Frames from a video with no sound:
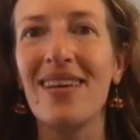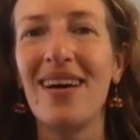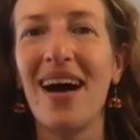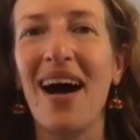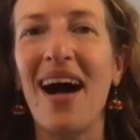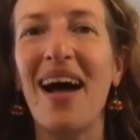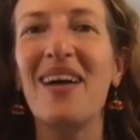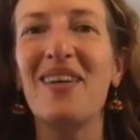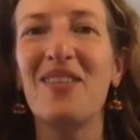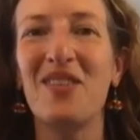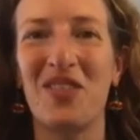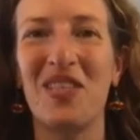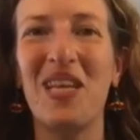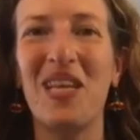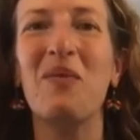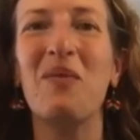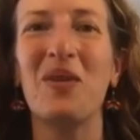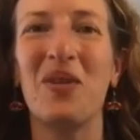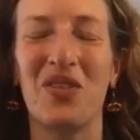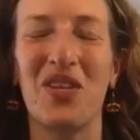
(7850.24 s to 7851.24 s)
I understand
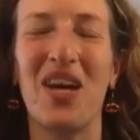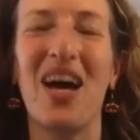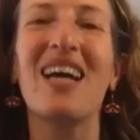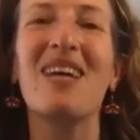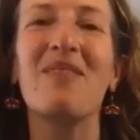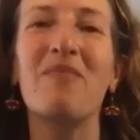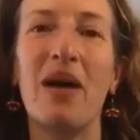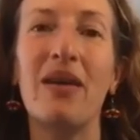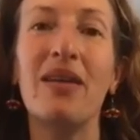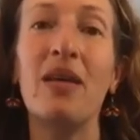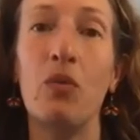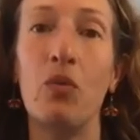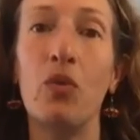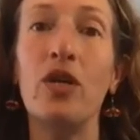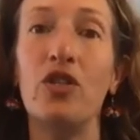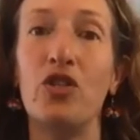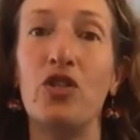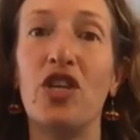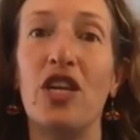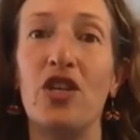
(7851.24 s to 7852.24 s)
what you're talking about. It
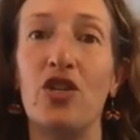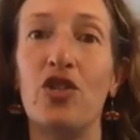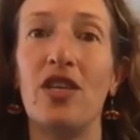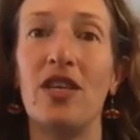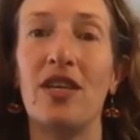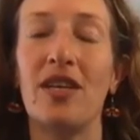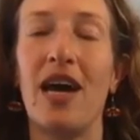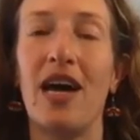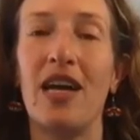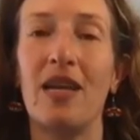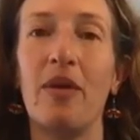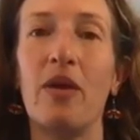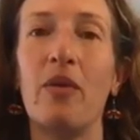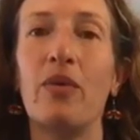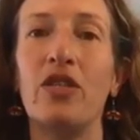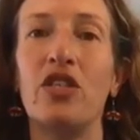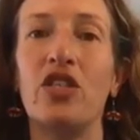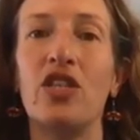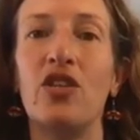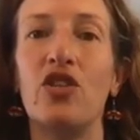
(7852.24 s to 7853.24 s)
would change the economy. It
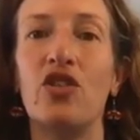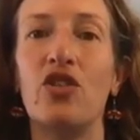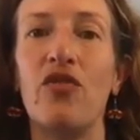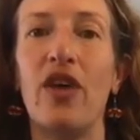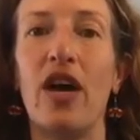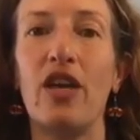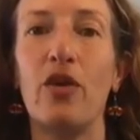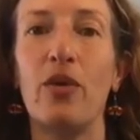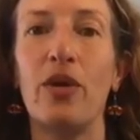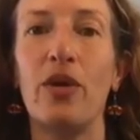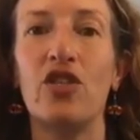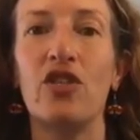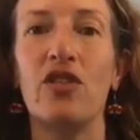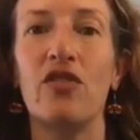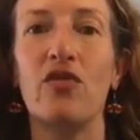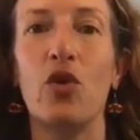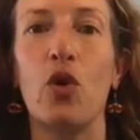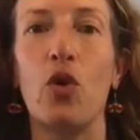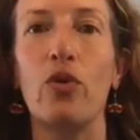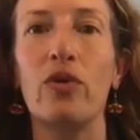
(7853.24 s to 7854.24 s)
would change the valuation
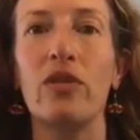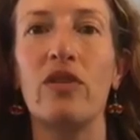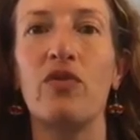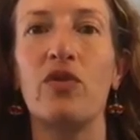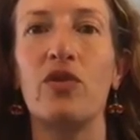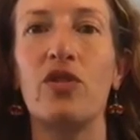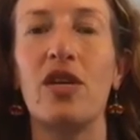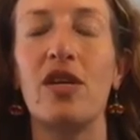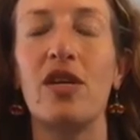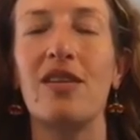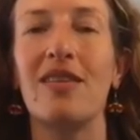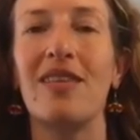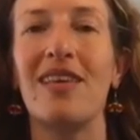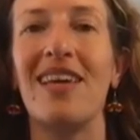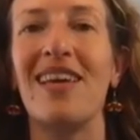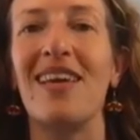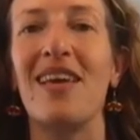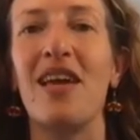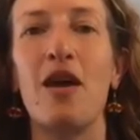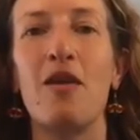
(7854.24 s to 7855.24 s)
of gold if you
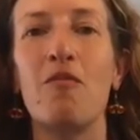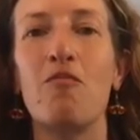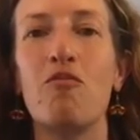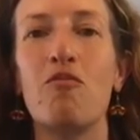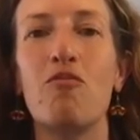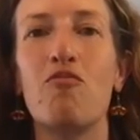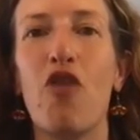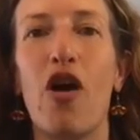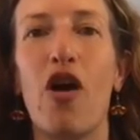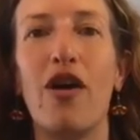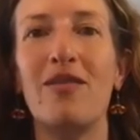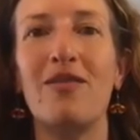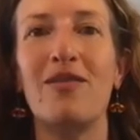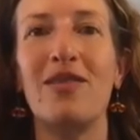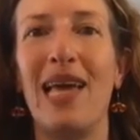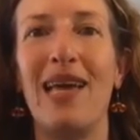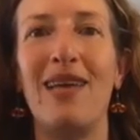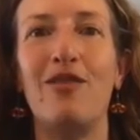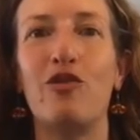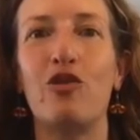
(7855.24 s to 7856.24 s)
suddenly brought
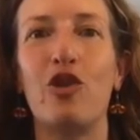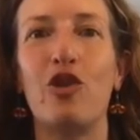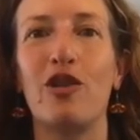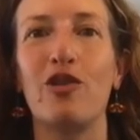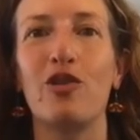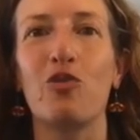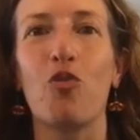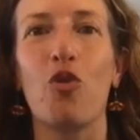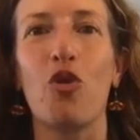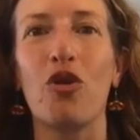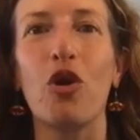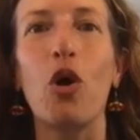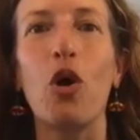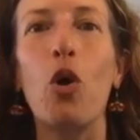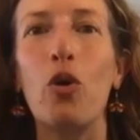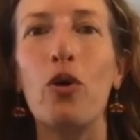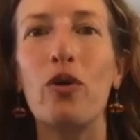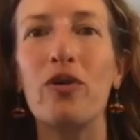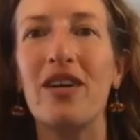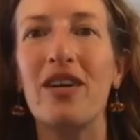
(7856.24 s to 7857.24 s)
10 tons more
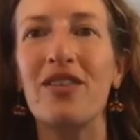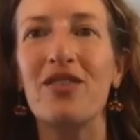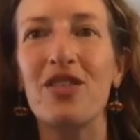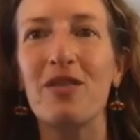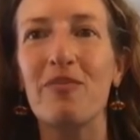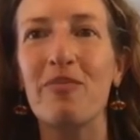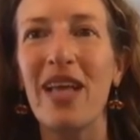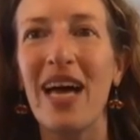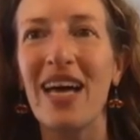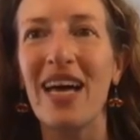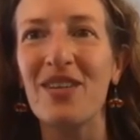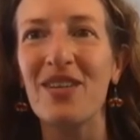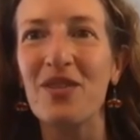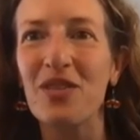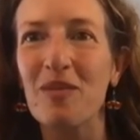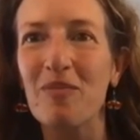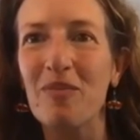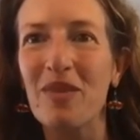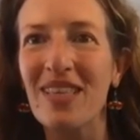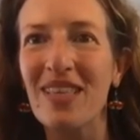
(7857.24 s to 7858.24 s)
gold onto the planet or
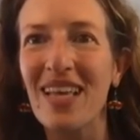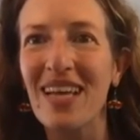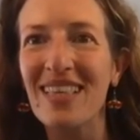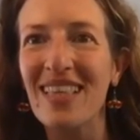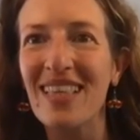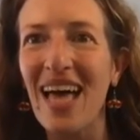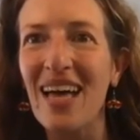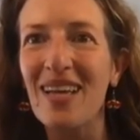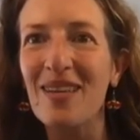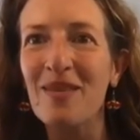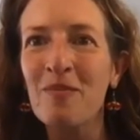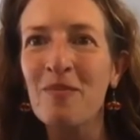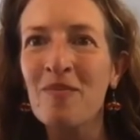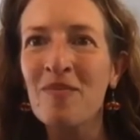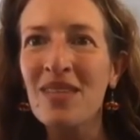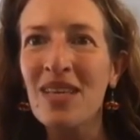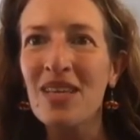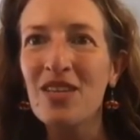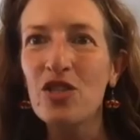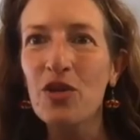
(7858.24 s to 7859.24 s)
something like that.
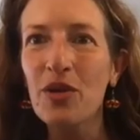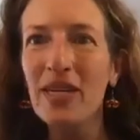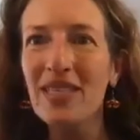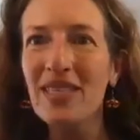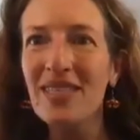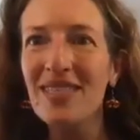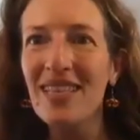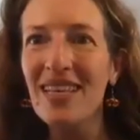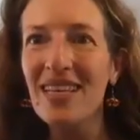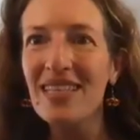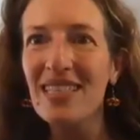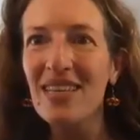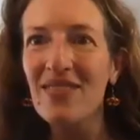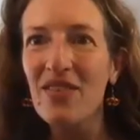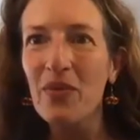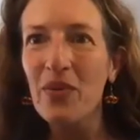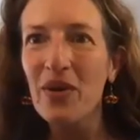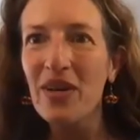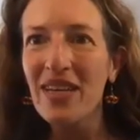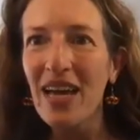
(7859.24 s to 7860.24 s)
Joelle says, thanks
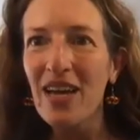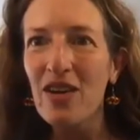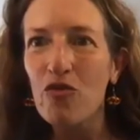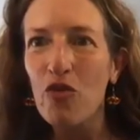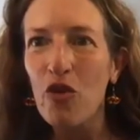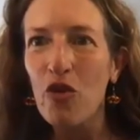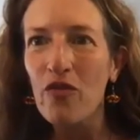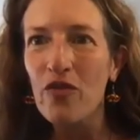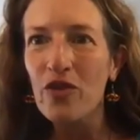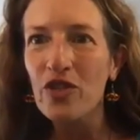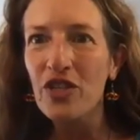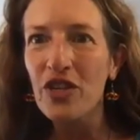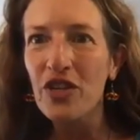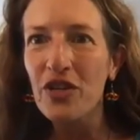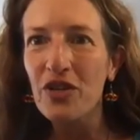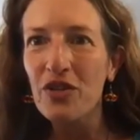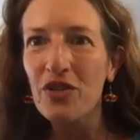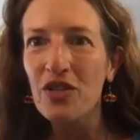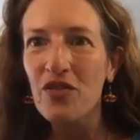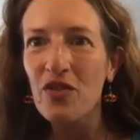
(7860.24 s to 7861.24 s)
everyone, and Aurora for sharing
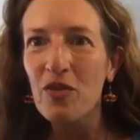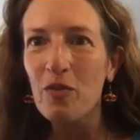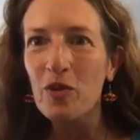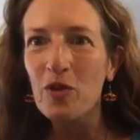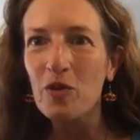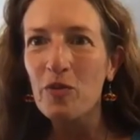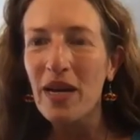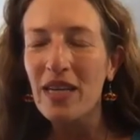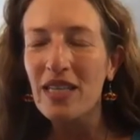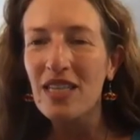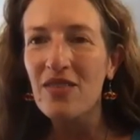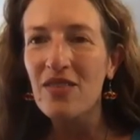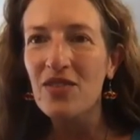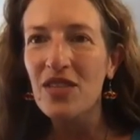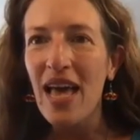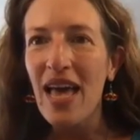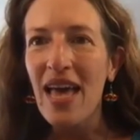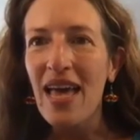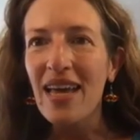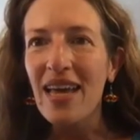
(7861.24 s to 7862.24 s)
your different perspectives.
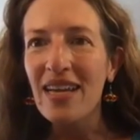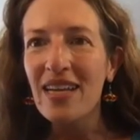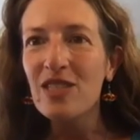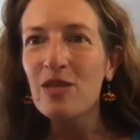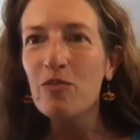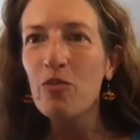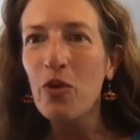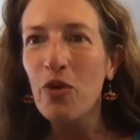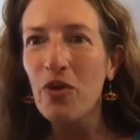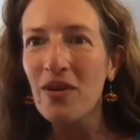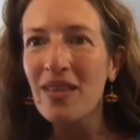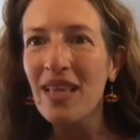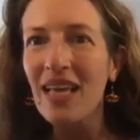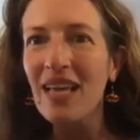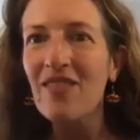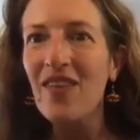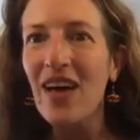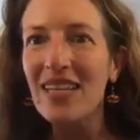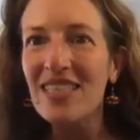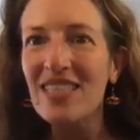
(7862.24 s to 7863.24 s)
It is important, like
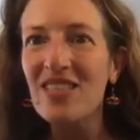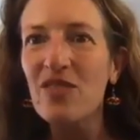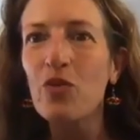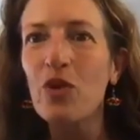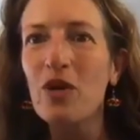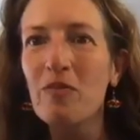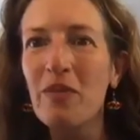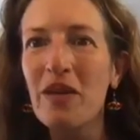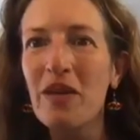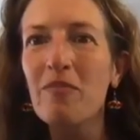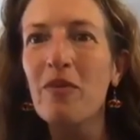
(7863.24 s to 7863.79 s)
that's the one big